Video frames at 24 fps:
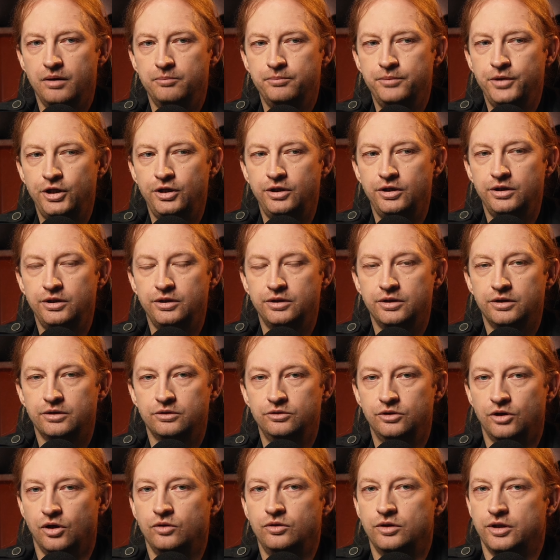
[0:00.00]
being
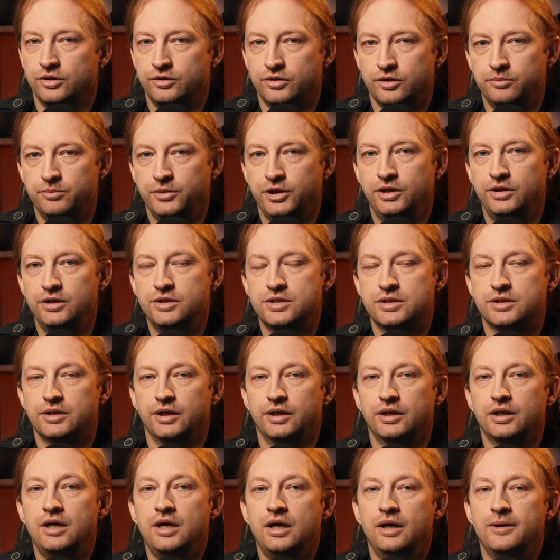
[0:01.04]

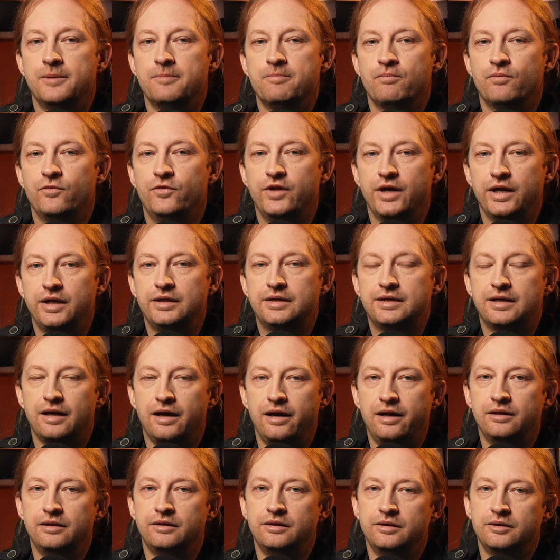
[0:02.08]
non-deterministic, they
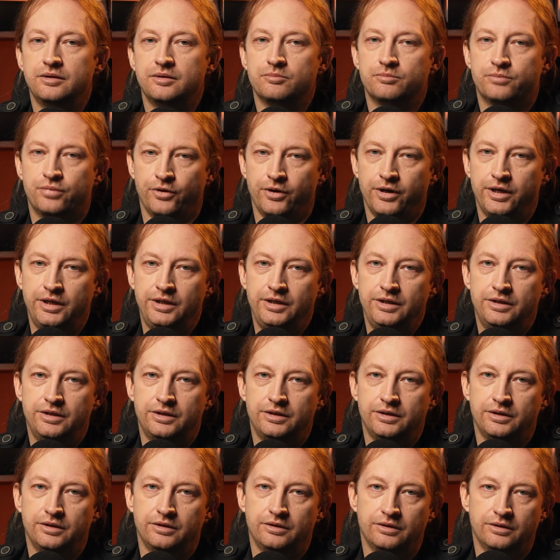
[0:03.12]
can bring
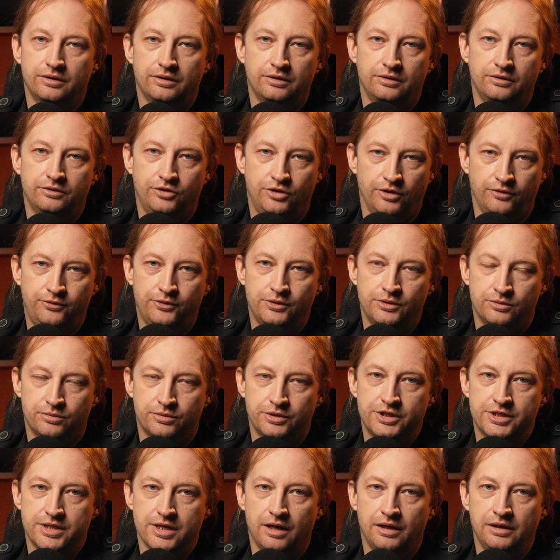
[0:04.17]
different
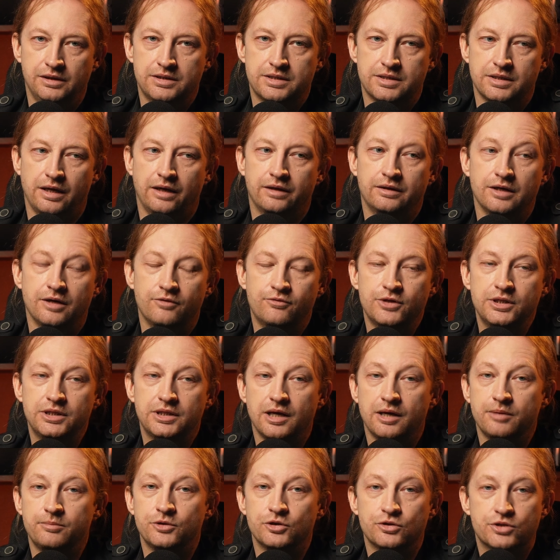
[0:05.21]
results, and every
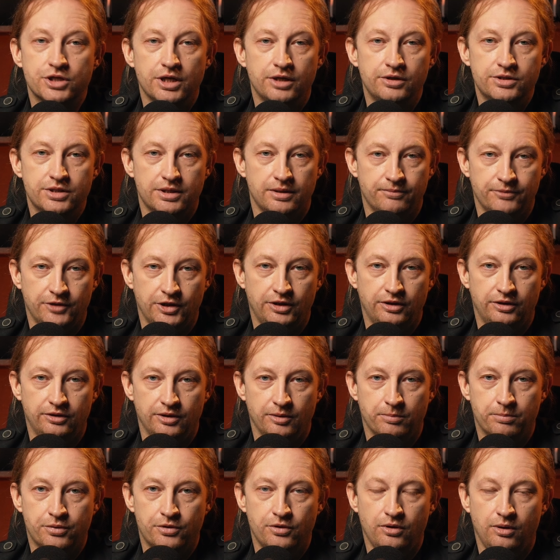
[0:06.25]
time you change something in
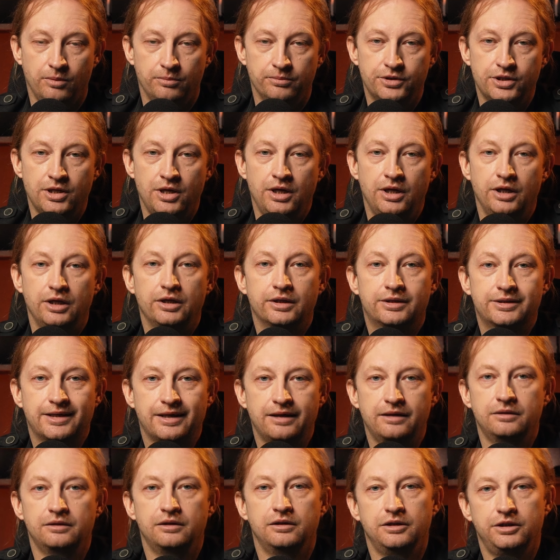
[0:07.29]
the prompt, it
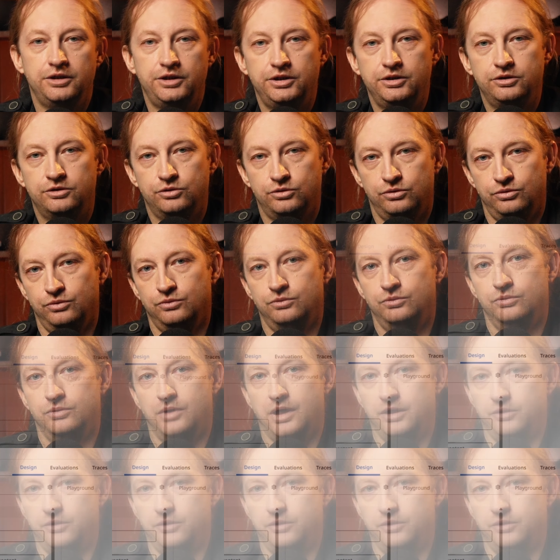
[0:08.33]
can lead to